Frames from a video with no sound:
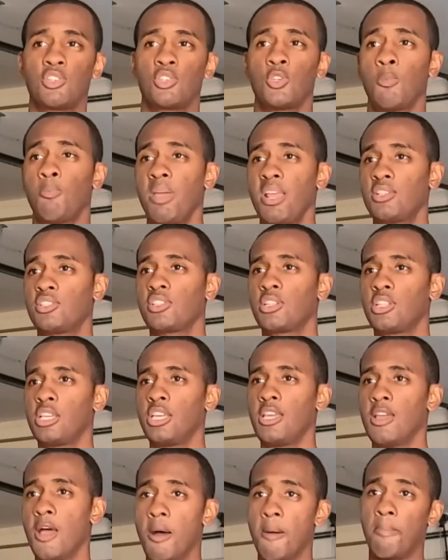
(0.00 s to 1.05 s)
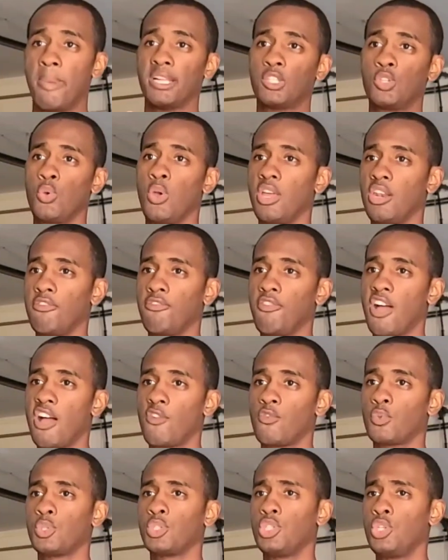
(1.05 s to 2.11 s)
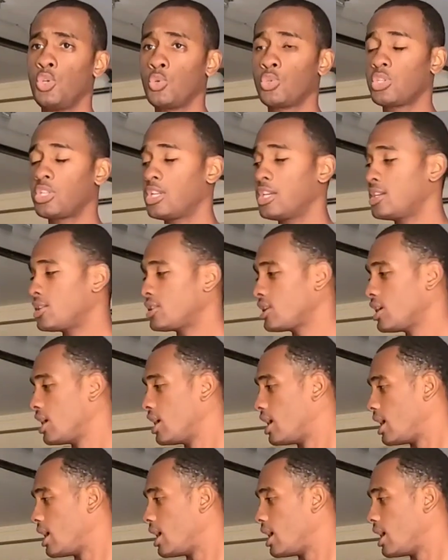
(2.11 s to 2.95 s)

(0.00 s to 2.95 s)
So basically, my 285 was useless,